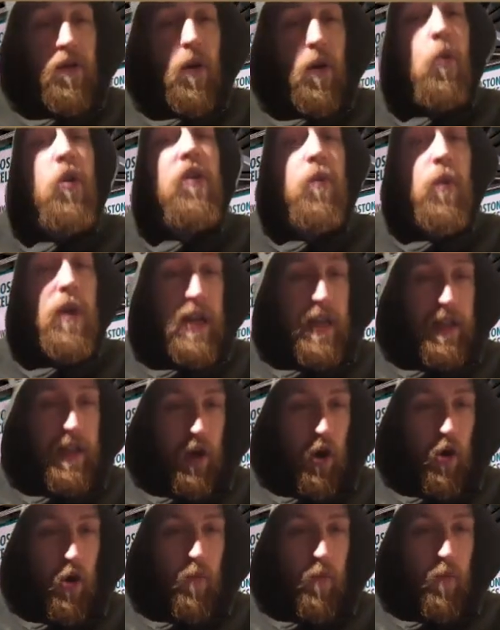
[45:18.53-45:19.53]
So what's winning,
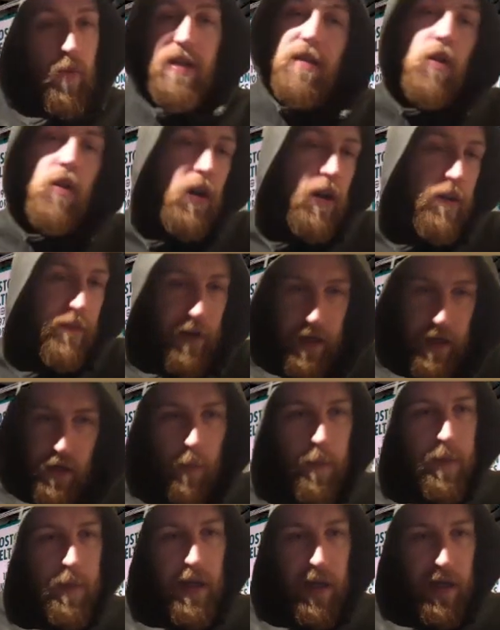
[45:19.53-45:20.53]
though? Because he's not going to finish
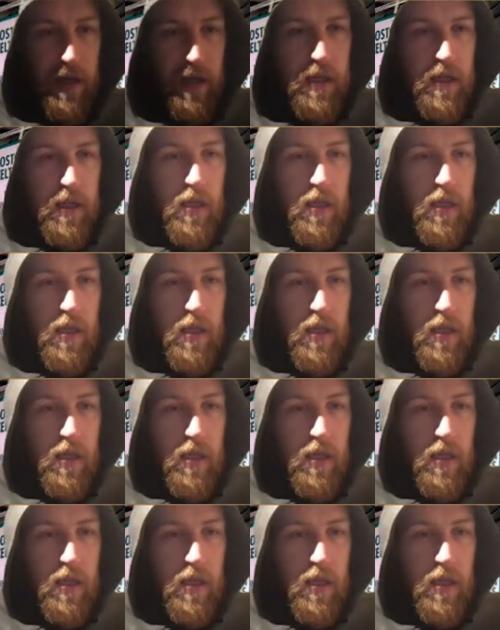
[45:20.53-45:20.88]
top of the East.